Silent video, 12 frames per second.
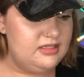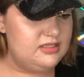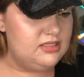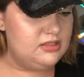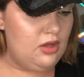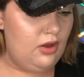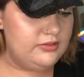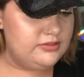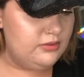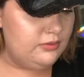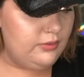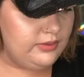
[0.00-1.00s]
this is also
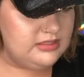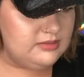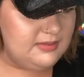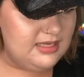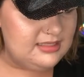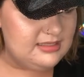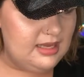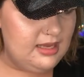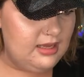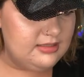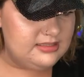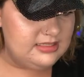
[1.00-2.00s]
going to be
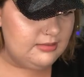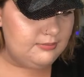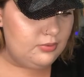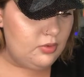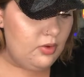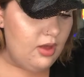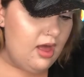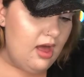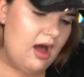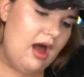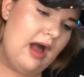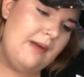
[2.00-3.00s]
a sample.
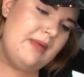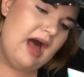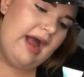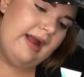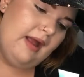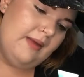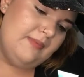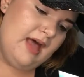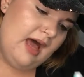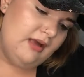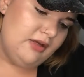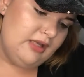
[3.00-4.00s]
Um, I am
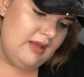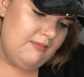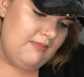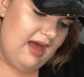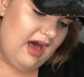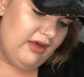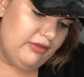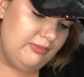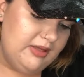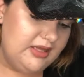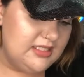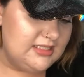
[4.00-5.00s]
not good at math,
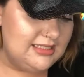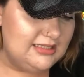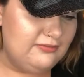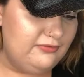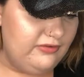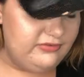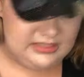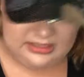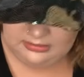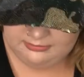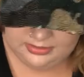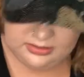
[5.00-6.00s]
but this says
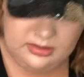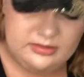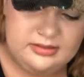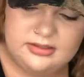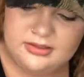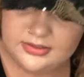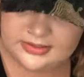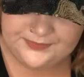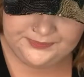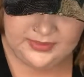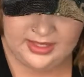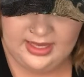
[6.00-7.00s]
fifteen milliliters
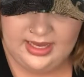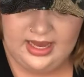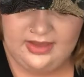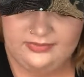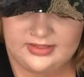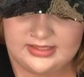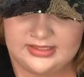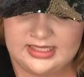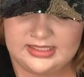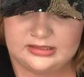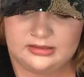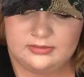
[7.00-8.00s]
and this
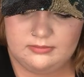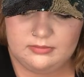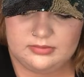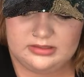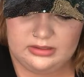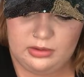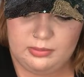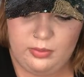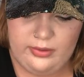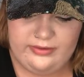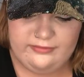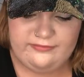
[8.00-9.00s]
says zero
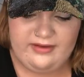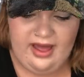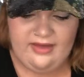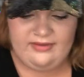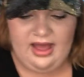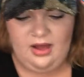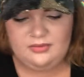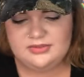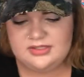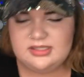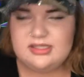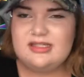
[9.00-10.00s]
point five
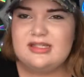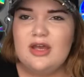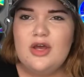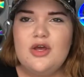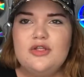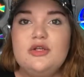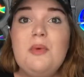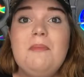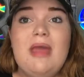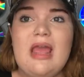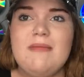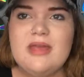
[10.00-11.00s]
ounces. So
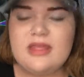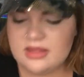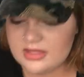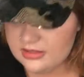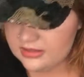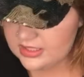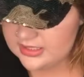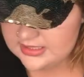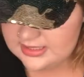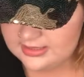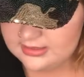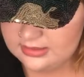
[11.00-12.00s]
maybe that this
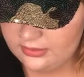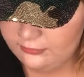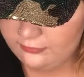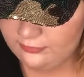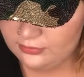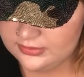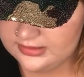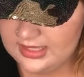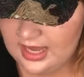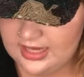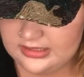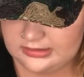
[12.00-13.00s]
is a
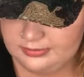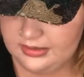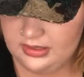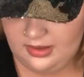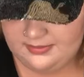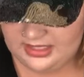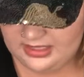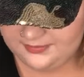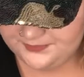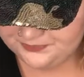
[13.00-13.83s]
full-size, but I mean,